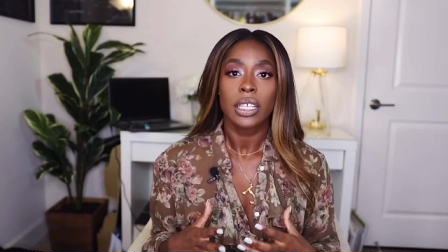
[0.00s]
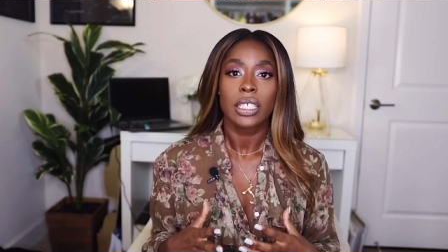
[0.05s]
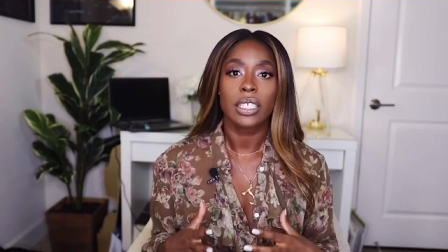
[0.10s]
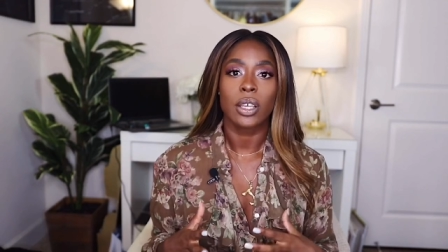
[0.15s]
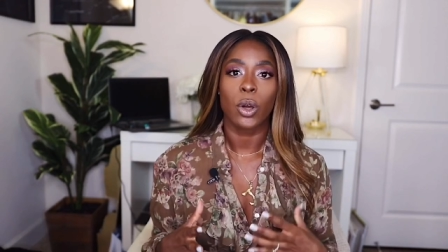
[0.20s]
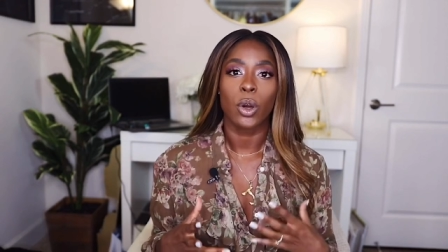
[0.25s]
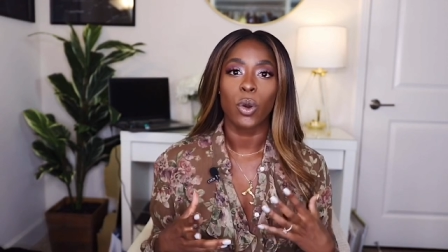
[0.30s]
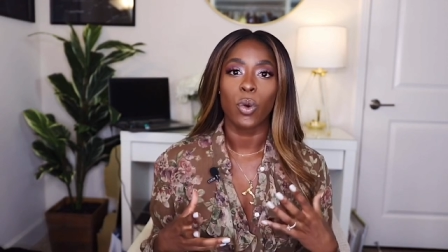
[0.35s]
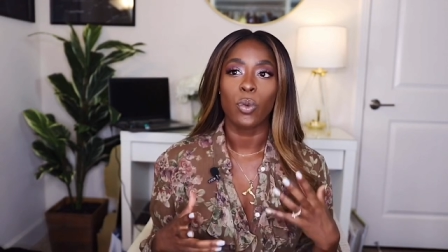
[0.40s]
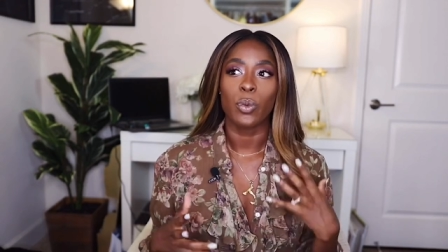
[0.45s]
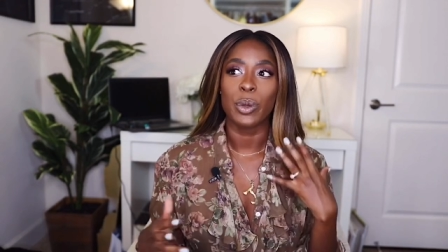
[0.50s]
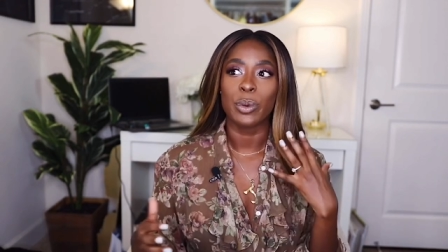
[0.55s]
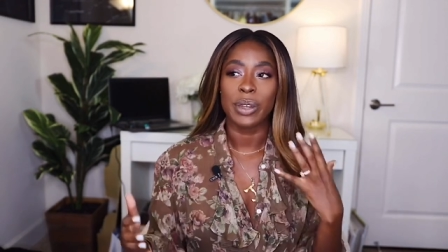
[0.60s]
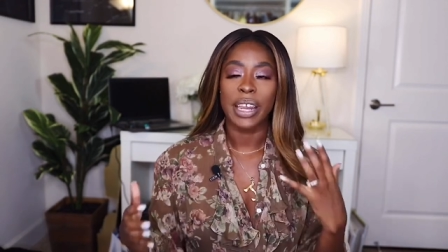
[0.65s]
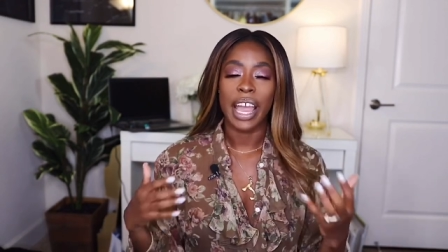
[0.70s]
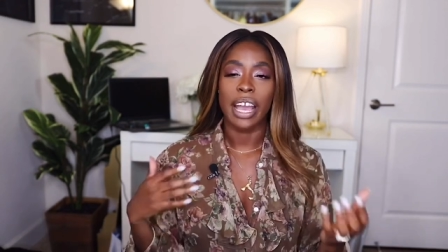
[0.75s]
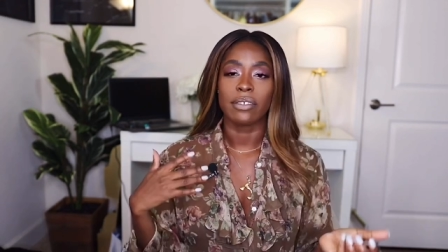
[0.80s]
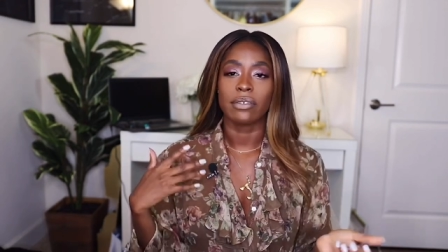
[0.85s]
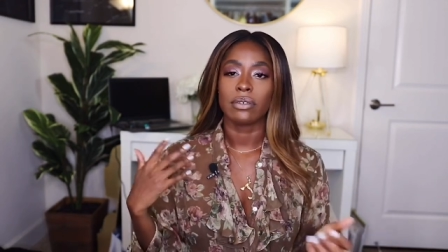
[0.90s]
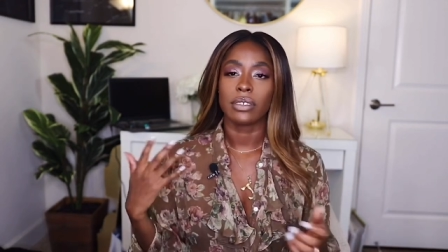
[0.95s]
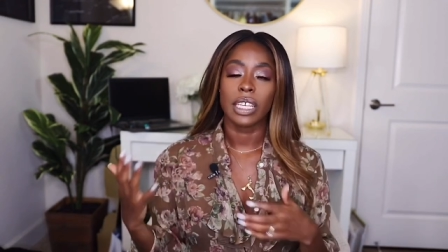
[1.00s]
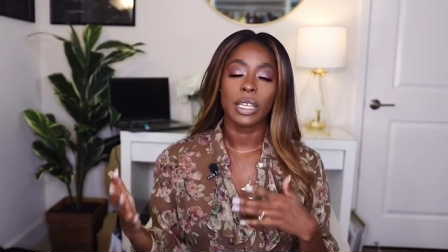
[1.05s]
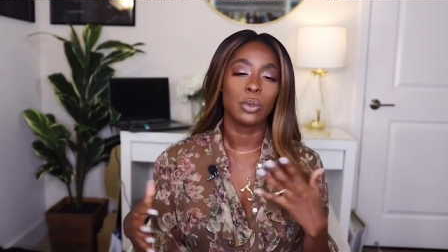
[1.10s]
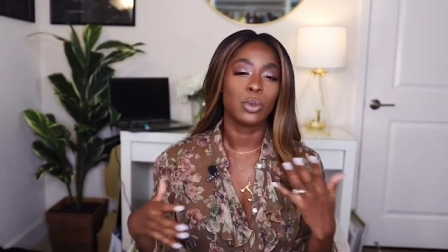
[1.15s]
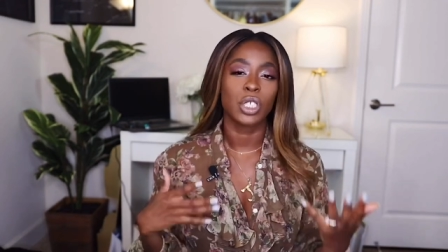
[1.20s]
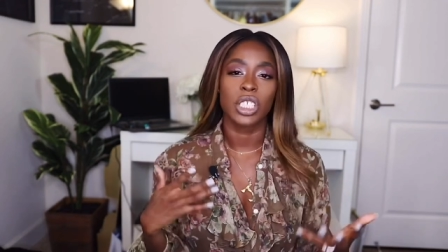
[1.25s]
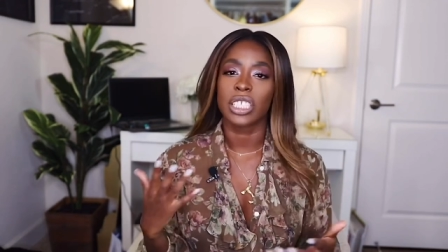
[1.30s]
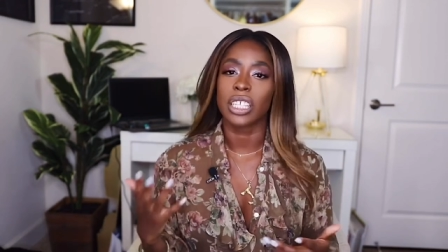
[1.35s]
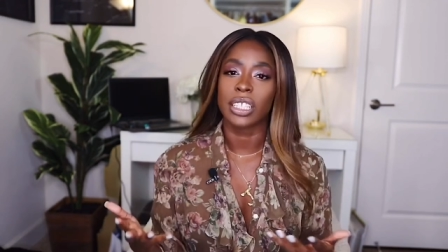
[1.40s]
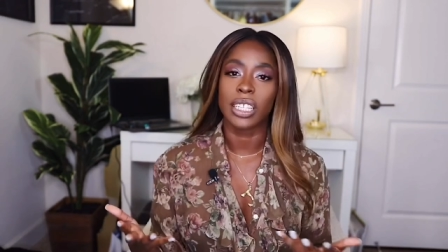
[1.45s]
So we would have to, it
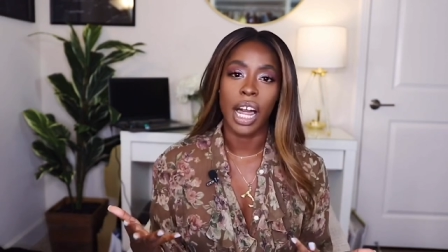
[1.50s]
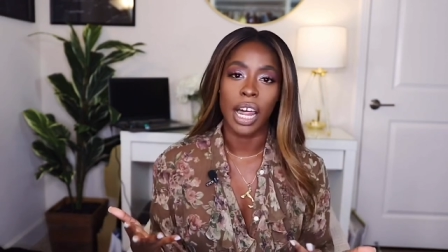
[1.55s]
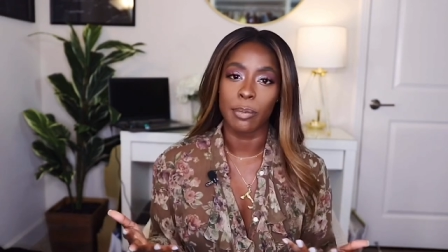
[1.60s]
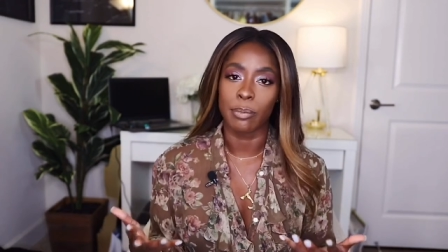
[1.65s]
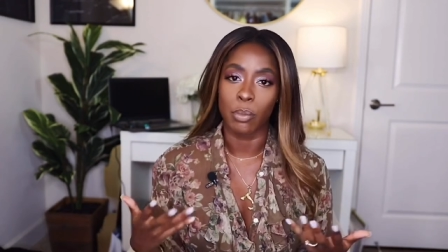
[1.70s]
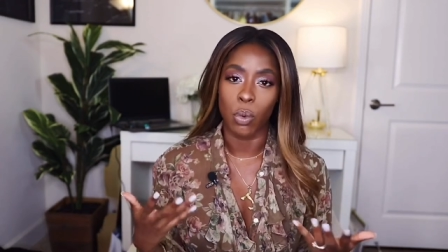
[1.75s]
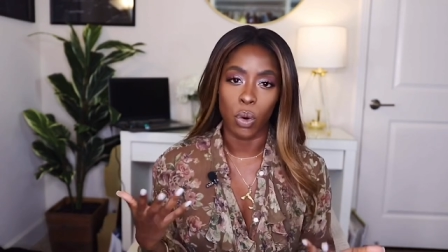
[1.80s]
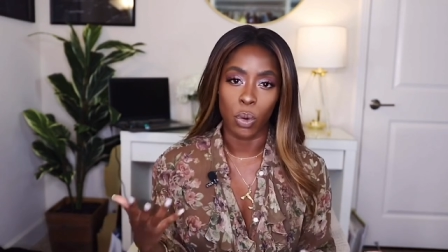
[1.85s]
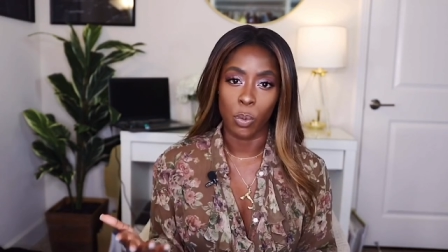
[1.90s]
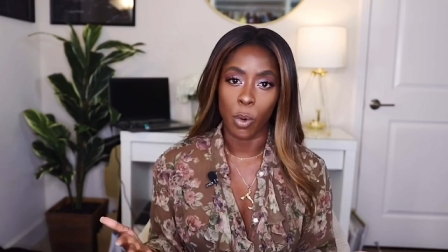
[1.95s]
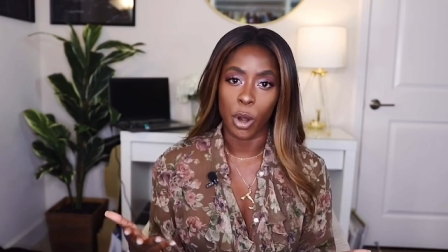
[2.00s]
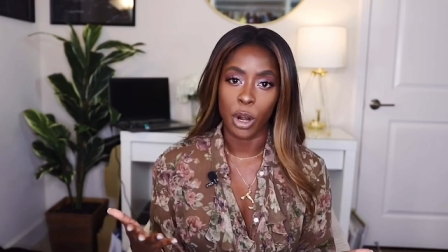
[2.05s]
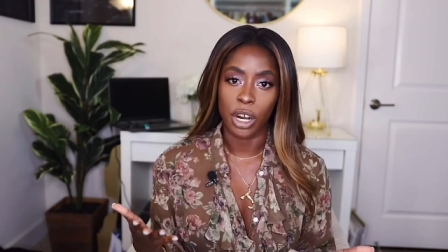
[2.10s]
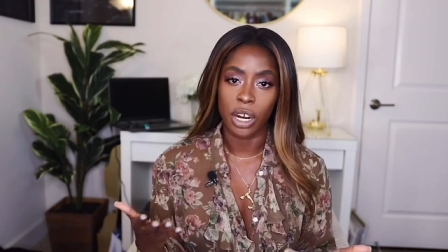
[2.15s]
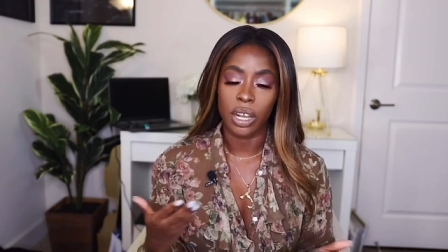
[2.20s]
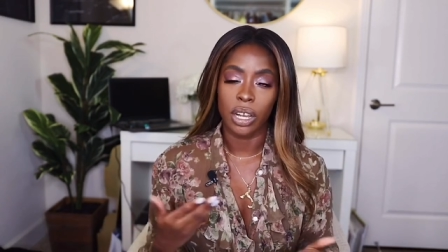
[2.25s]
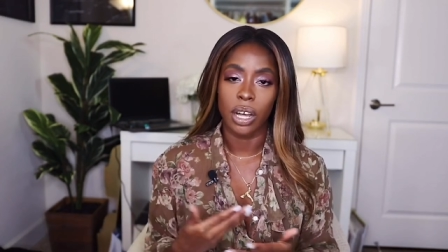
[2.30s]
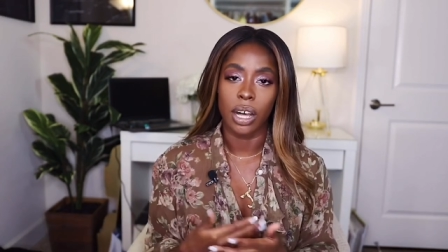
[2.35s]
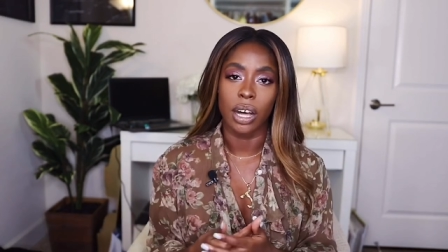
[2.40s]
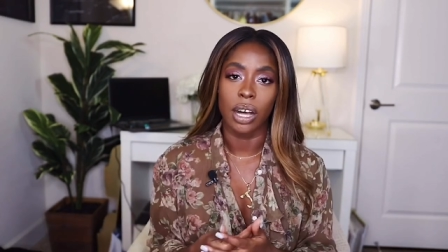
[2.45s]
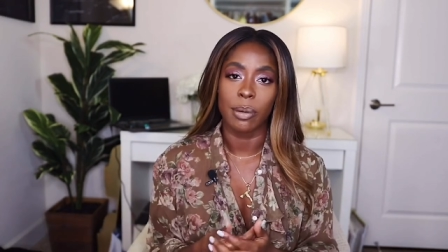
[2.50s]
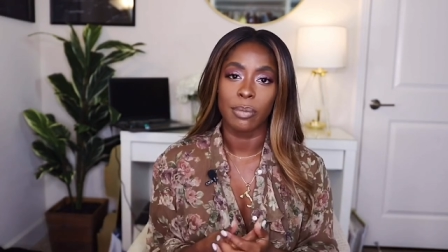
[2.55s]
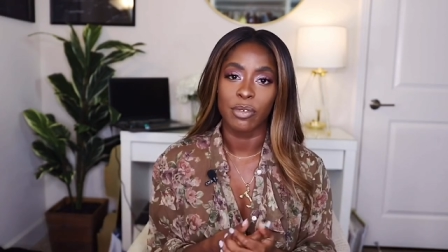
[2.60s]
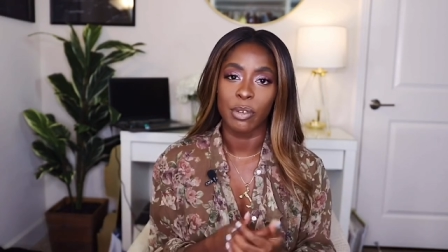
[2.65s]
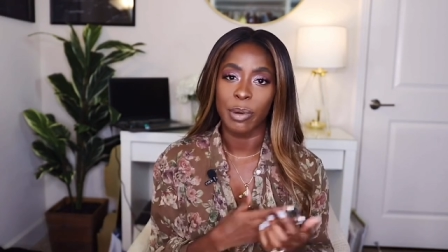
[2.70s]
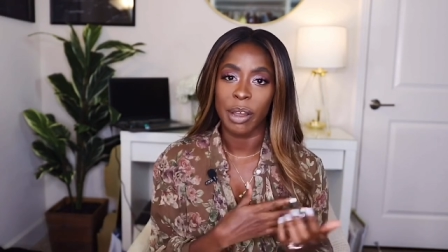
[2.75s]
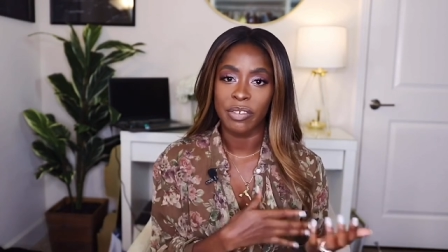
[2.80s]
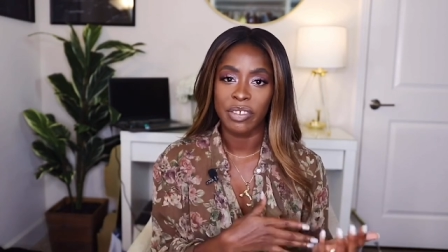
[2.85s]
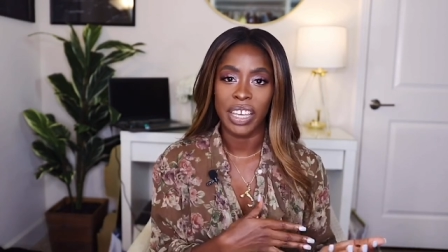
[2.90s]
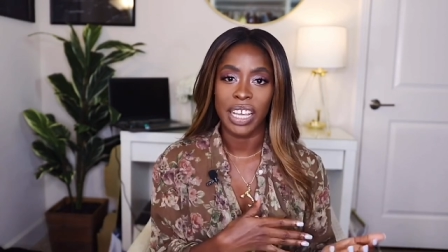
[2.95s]
was just a lot more work
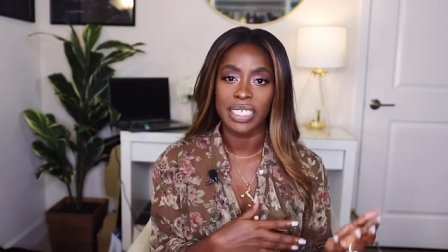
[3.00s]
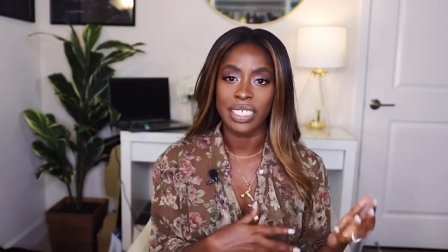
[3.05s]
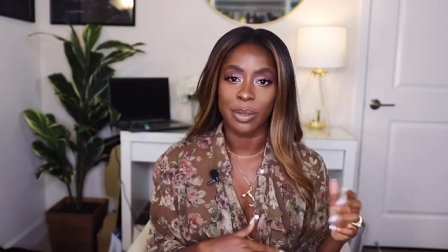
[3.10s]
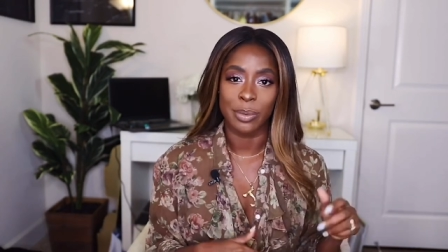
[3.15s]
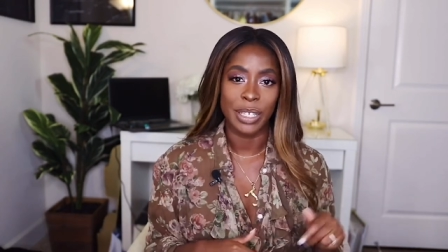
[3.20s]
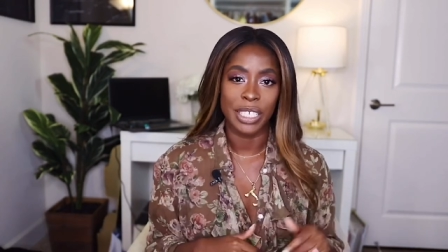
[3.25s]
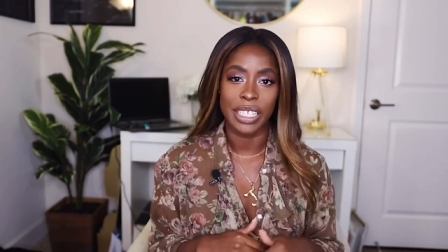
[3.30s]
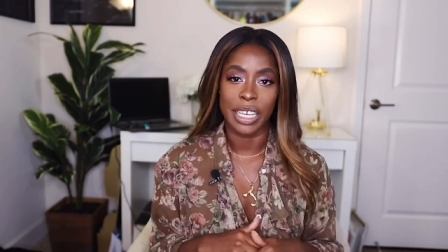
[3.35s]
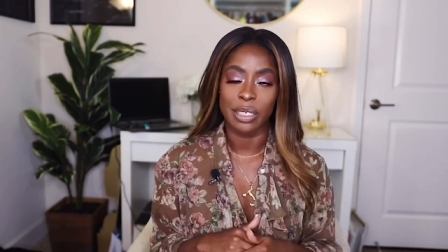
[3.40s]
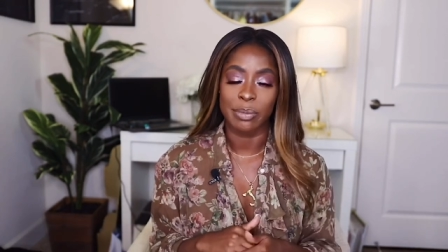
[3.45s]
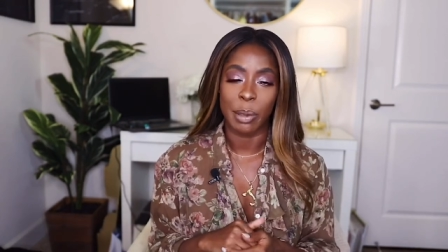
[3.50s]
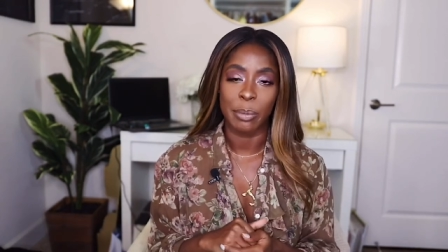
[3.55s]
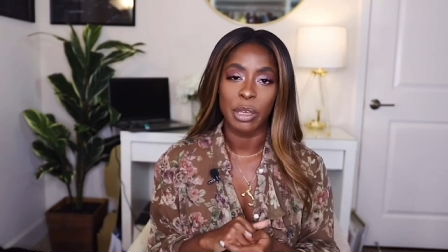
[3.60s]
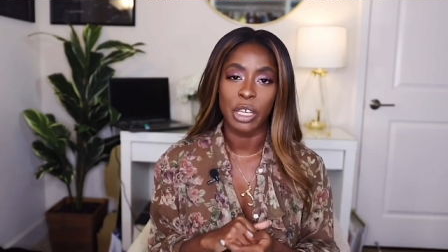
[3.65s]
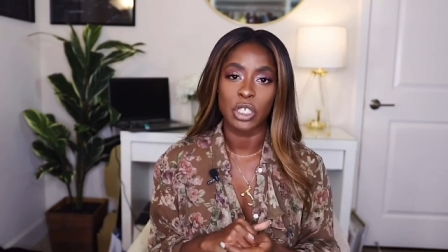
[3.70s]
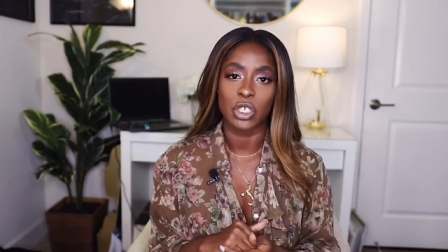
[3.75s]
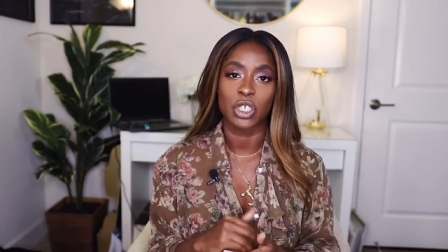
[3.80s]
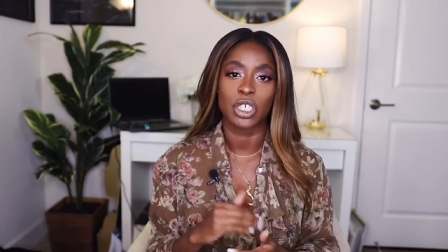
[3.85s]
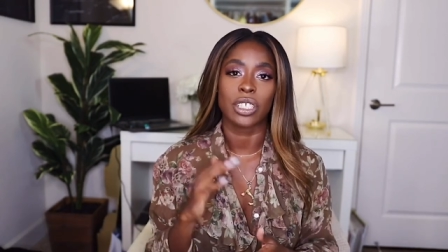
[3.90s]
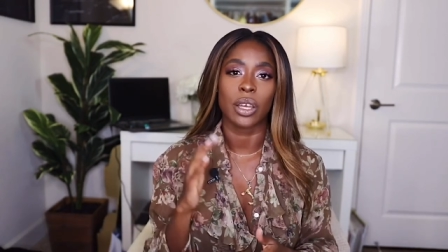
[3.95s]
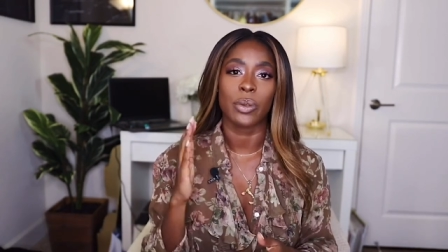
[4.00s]
for my fiance when he takes my pictures.